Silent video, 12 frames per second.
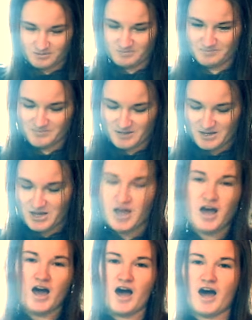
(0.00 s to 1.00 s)
um,
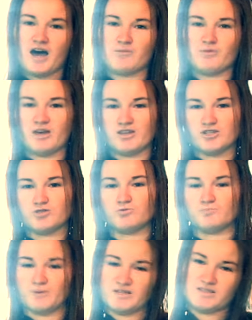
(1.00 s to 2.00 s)
yeah, this
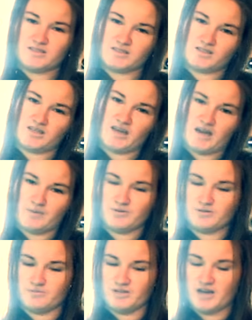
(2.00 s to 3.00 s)
will basically happen
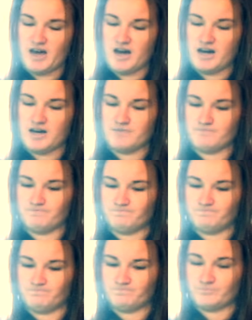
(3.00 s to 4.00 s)
to me.
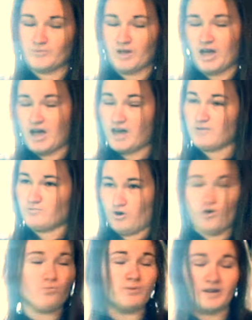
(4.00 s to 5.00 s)
Um, I
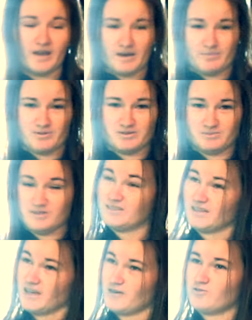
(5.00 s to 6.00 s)
hope it happens to me
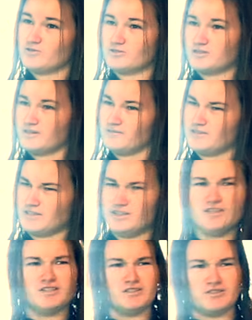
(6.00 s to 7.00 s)
because I always loved
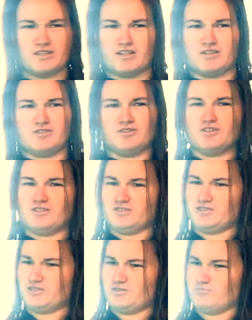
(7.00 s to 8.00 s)

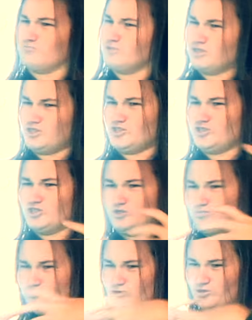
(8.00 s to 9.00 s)
it. a
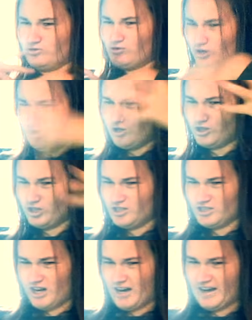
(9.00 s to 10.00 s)
rich,
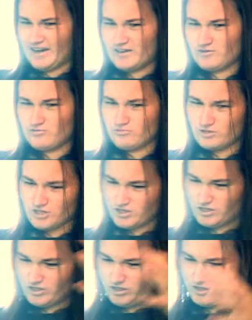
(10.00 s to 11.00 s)
good-looking guy who's in
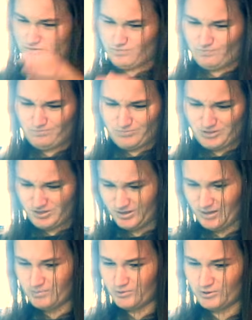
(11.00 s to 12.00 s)
this
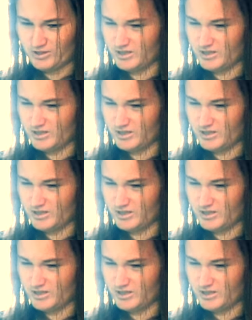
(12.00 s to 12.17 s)
celebrity